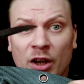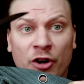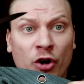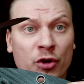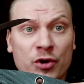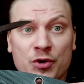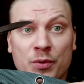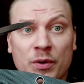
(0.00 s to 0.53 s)
you
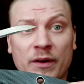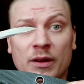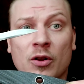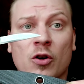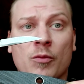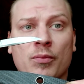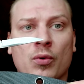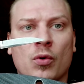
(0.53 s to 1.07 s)
know, those rivet
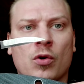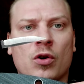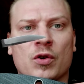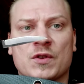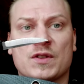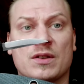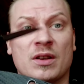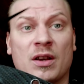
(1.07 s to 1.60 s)
lock
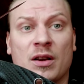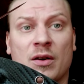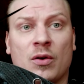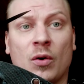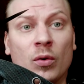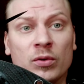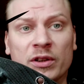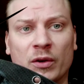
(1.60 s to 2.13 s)
bucos, the
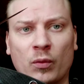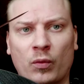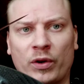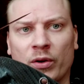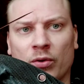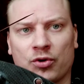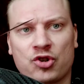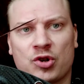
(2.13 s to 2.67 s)
only
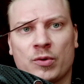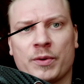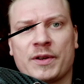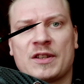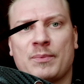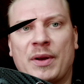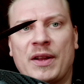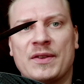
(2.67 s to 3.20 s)
real true
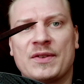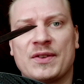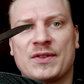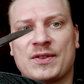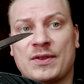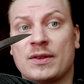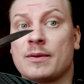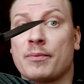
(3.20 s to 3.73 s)
expense is